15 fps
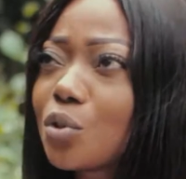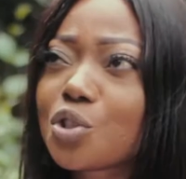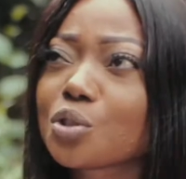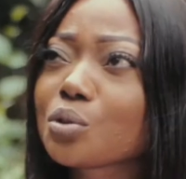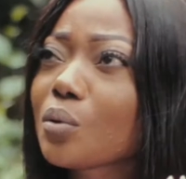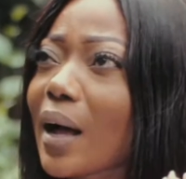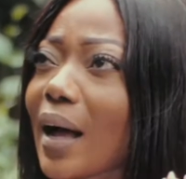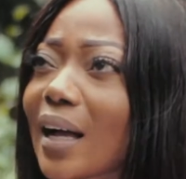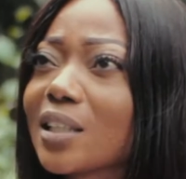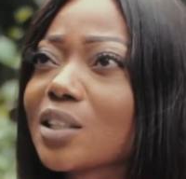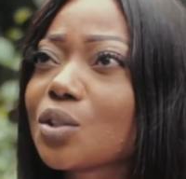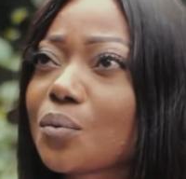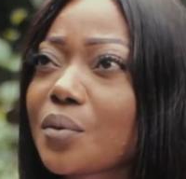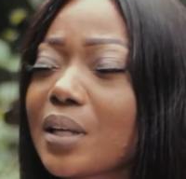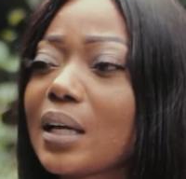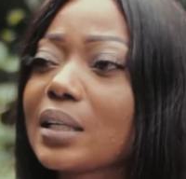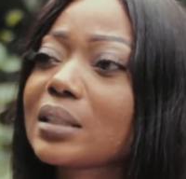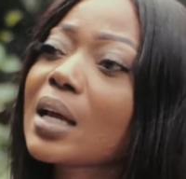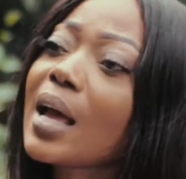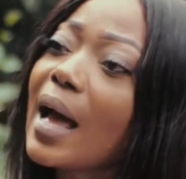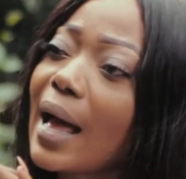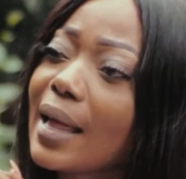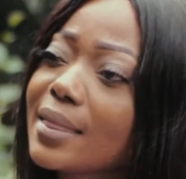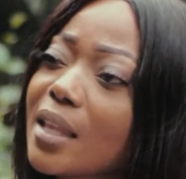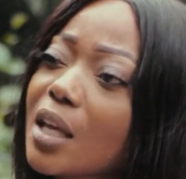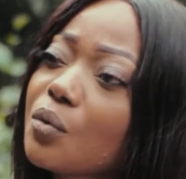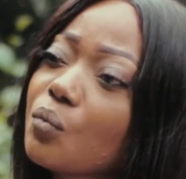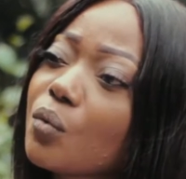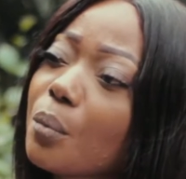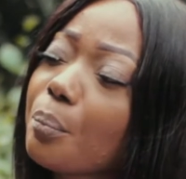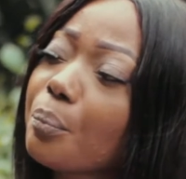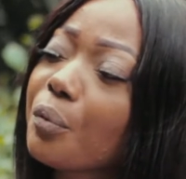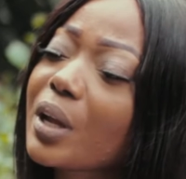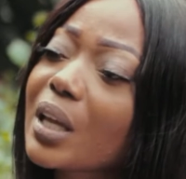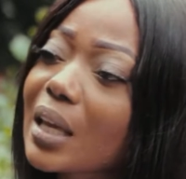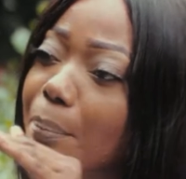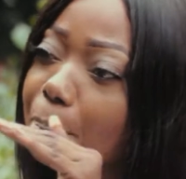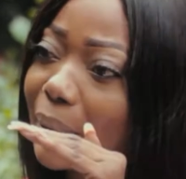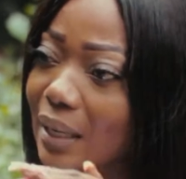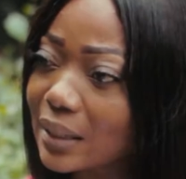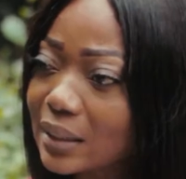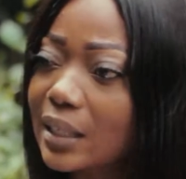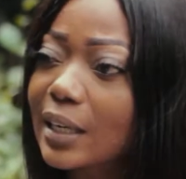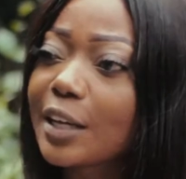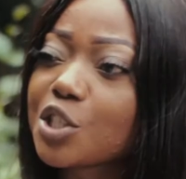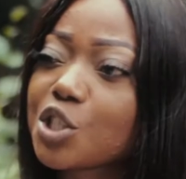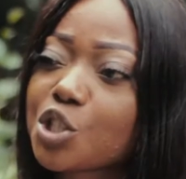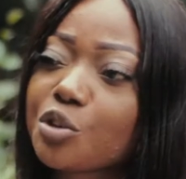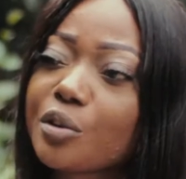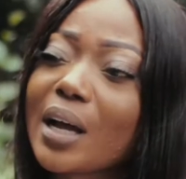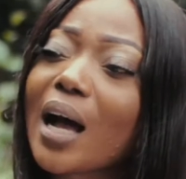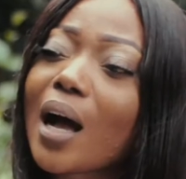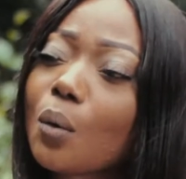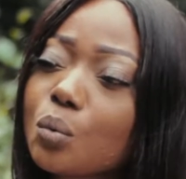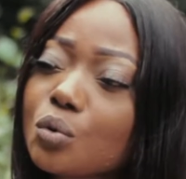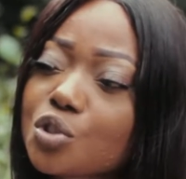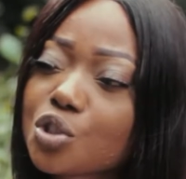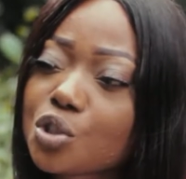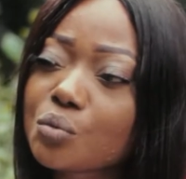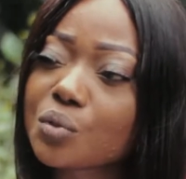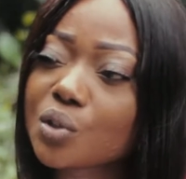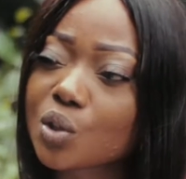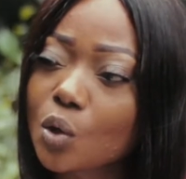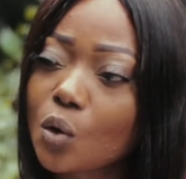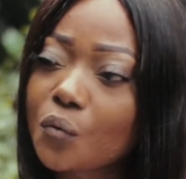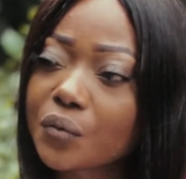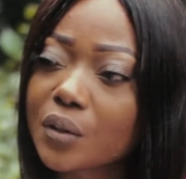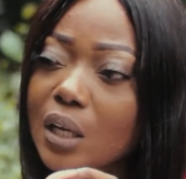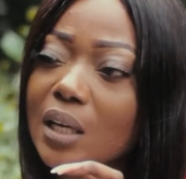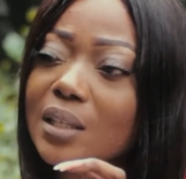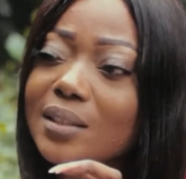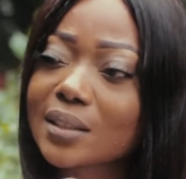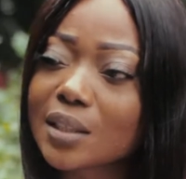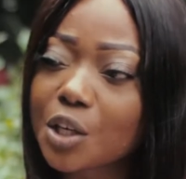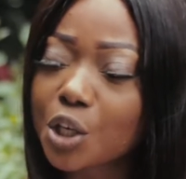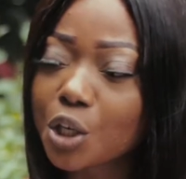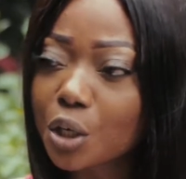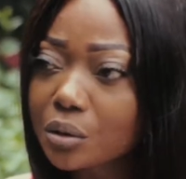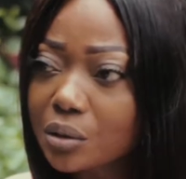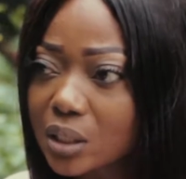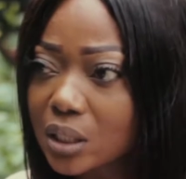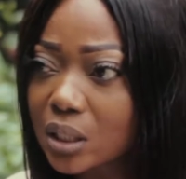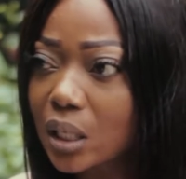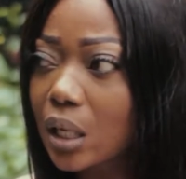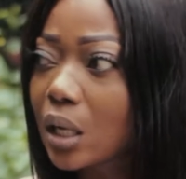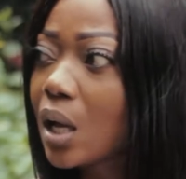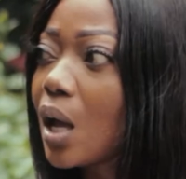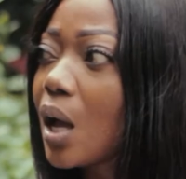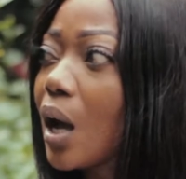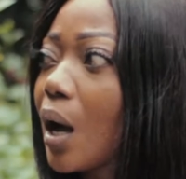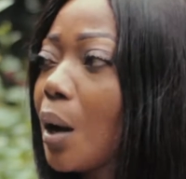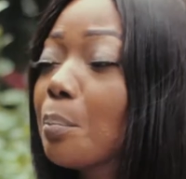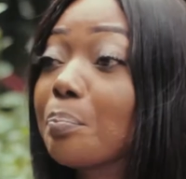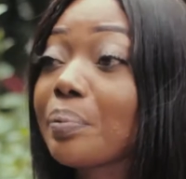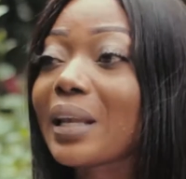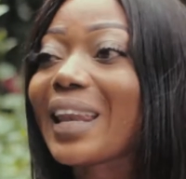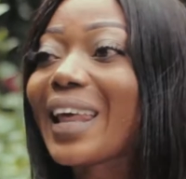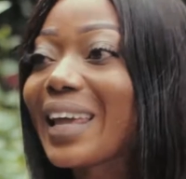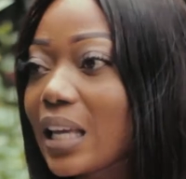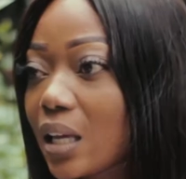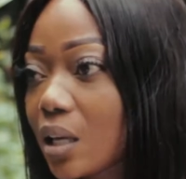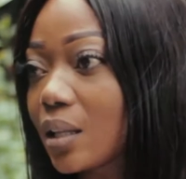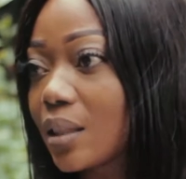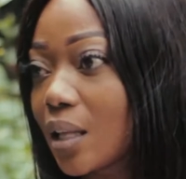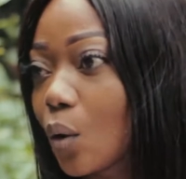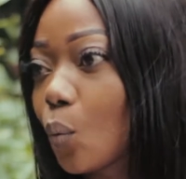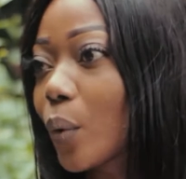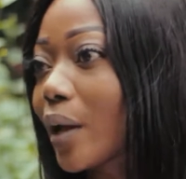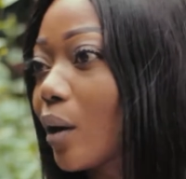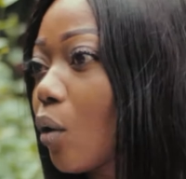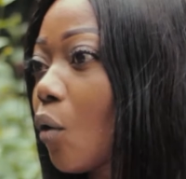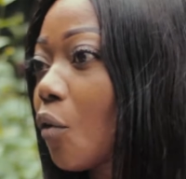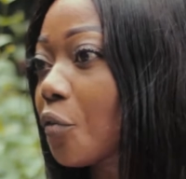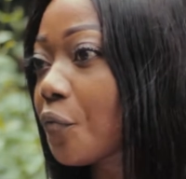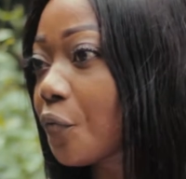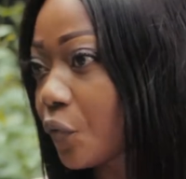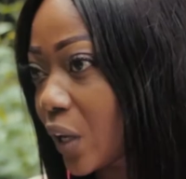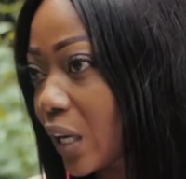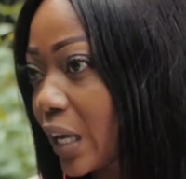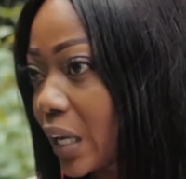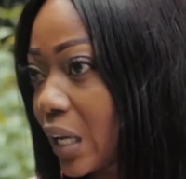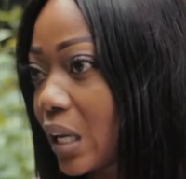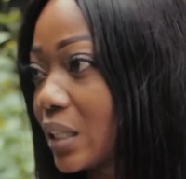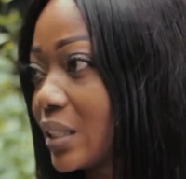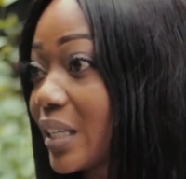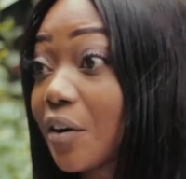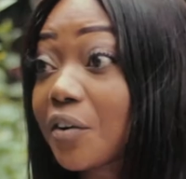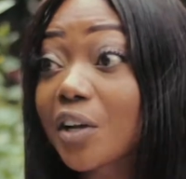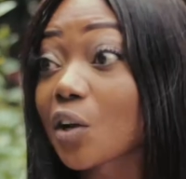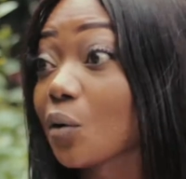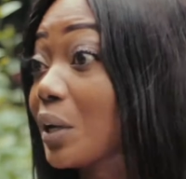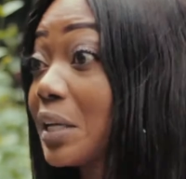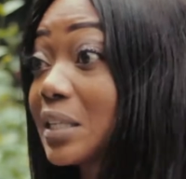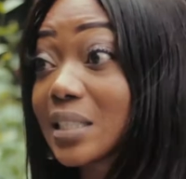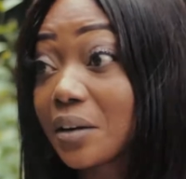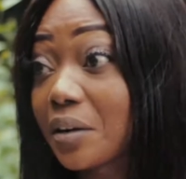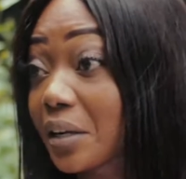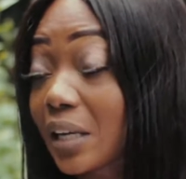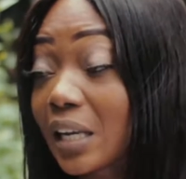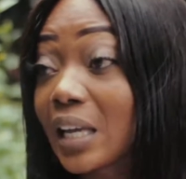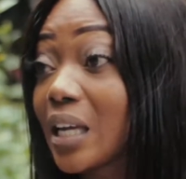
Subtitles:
would you handle that? And then bring it back to Nigeria. How would you resolve the insecurity and plague that we are all feeling, directly or indirectly,